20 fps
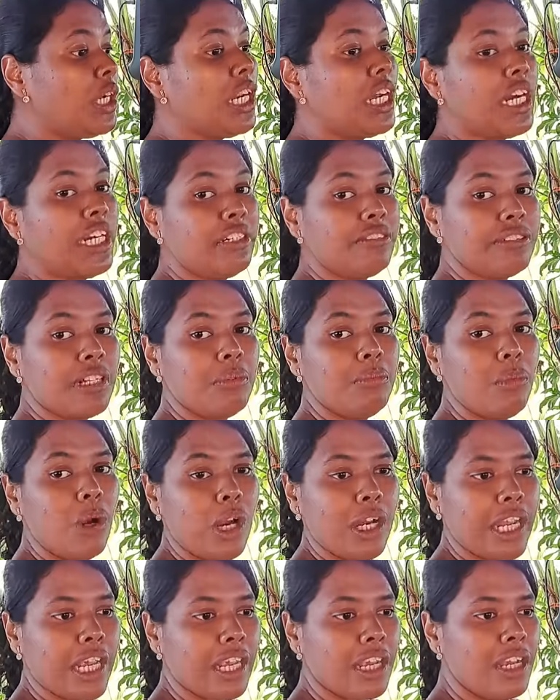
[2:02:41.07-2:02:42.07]
learned from
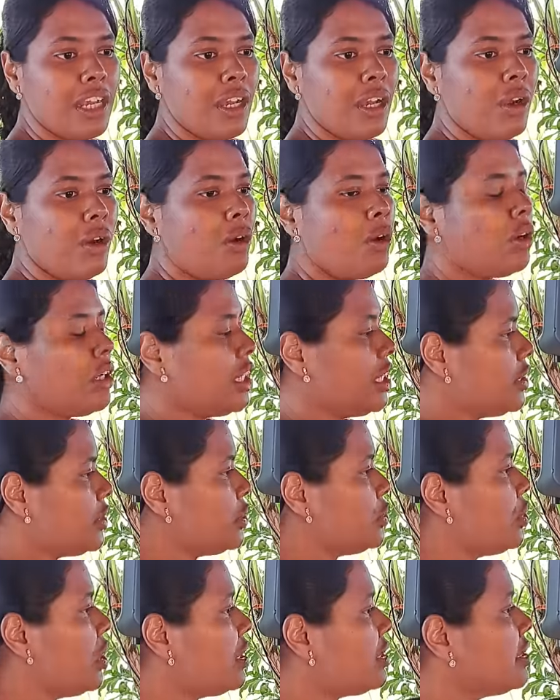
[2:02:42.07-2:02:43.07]
morning only two
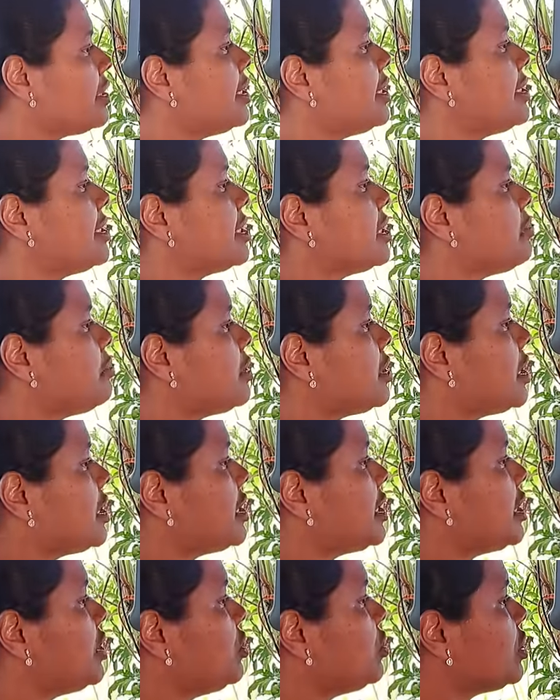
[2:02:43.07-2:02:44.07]
or three scriptures
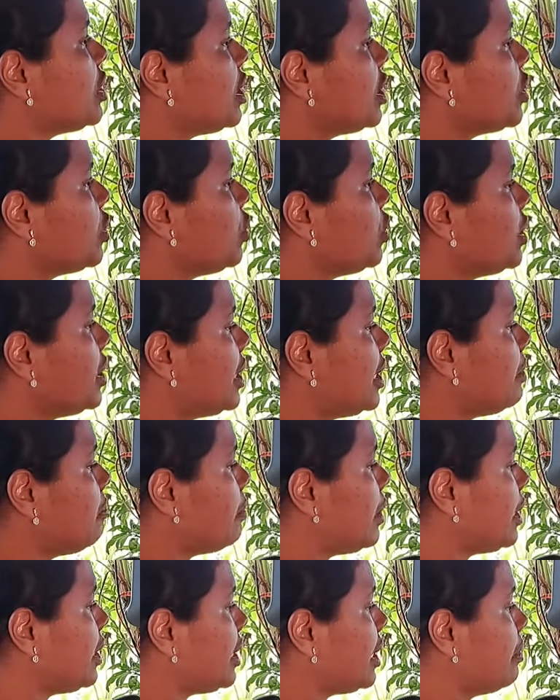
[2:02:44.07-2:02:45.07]
and you can go deep
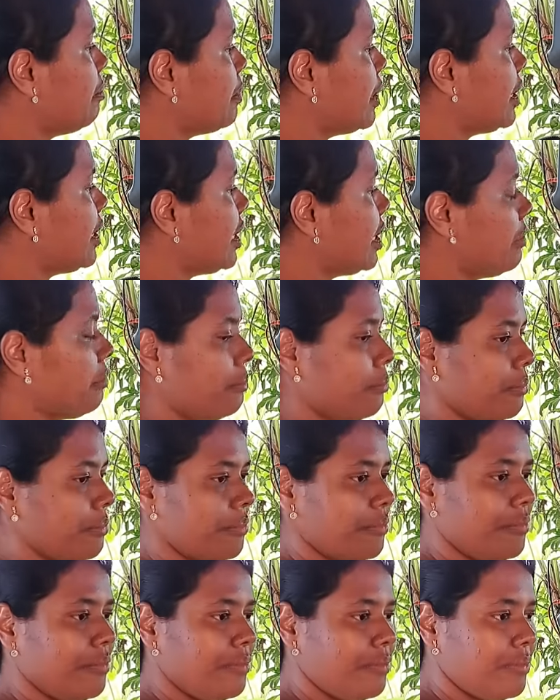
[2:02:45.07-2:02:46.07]
and deep and
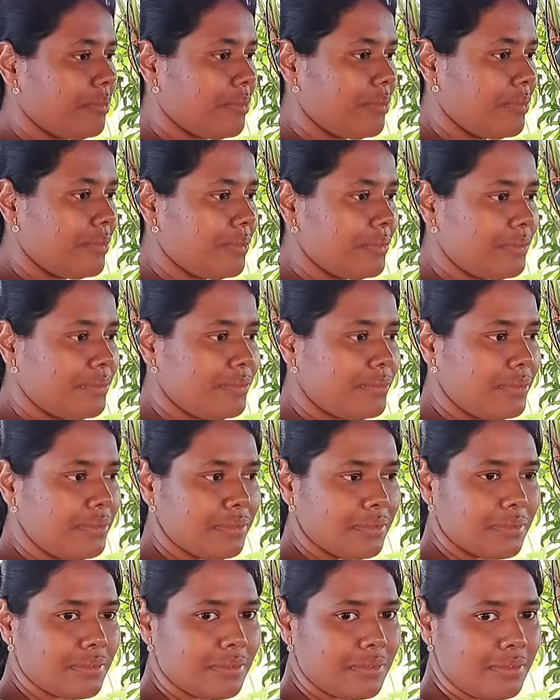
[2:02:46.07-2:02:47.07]

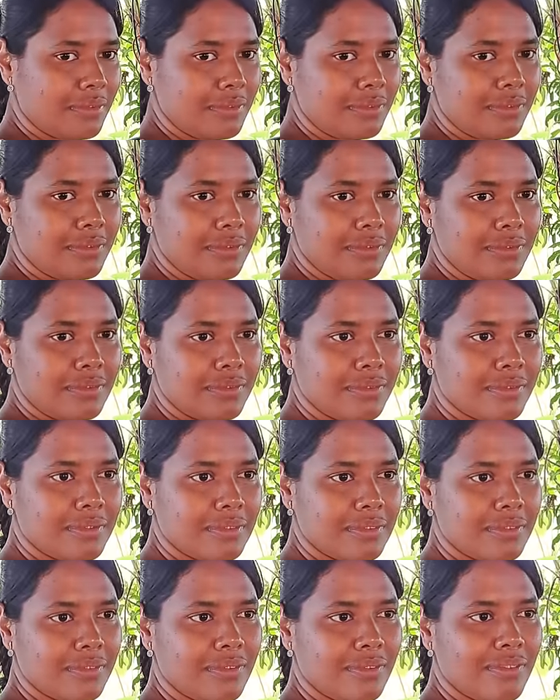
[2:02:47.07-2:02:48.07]

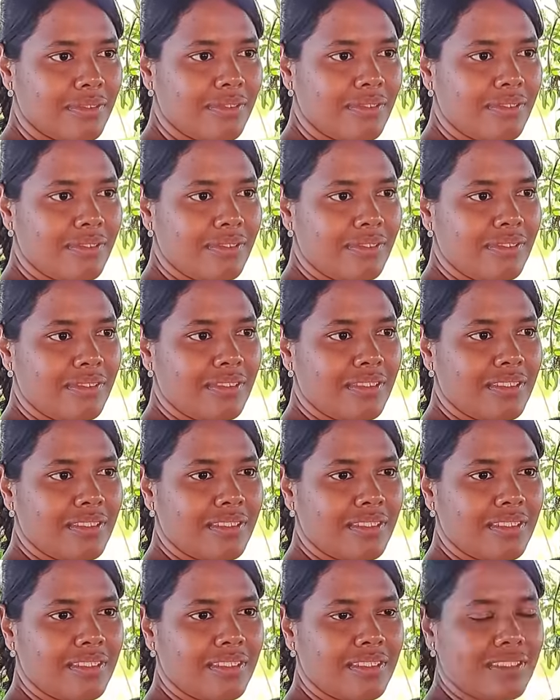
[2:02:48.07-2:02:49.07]
deep
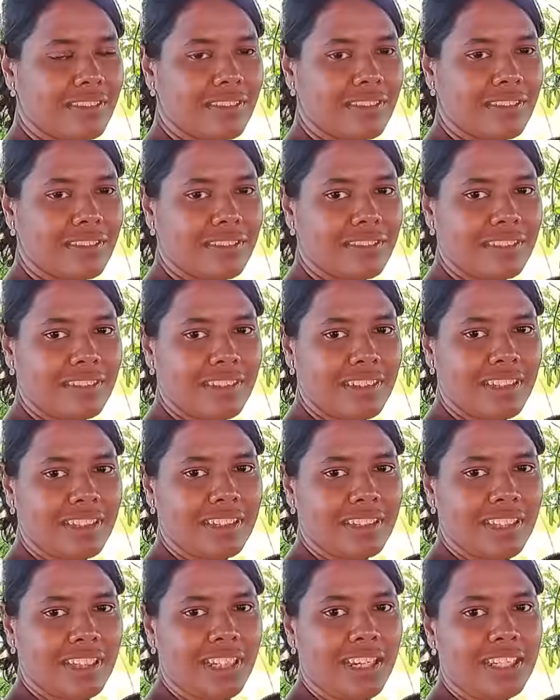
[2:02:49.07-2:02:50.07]

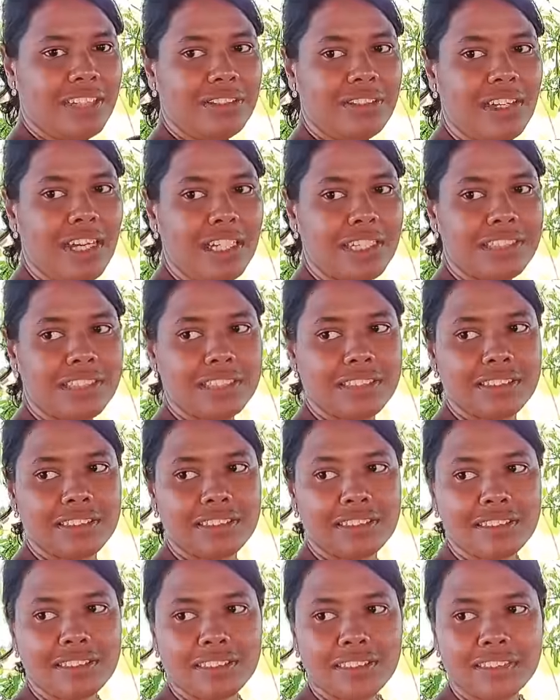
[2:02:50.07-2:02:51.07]
it works
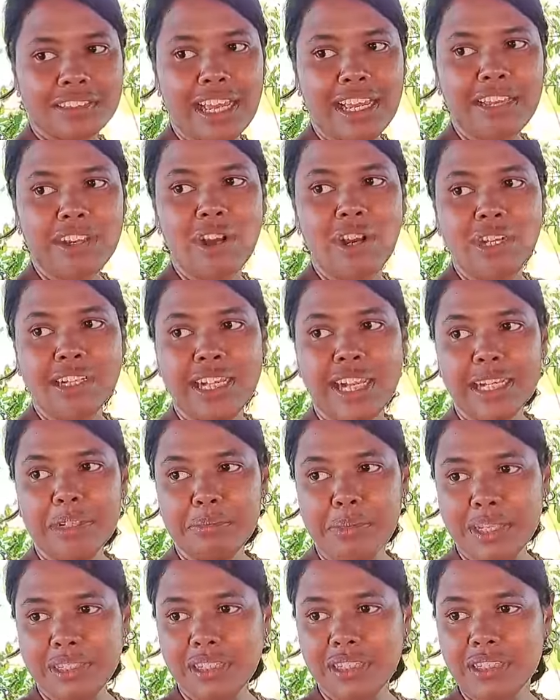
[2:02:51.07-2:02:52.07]
thank god that
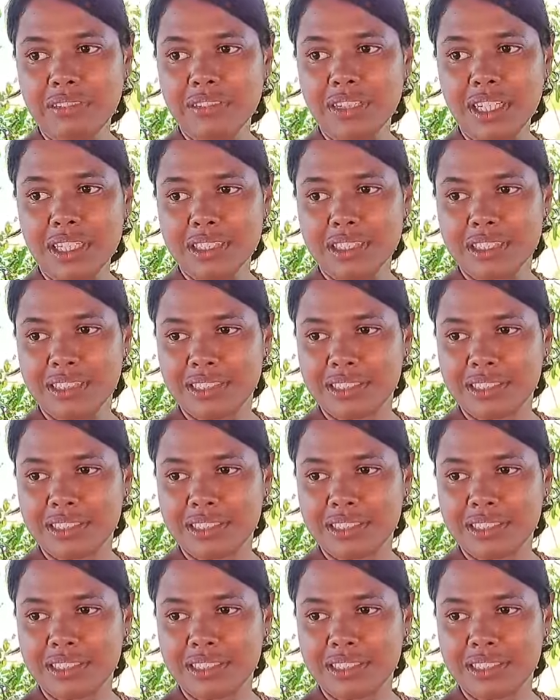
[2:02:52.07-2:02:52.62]
method works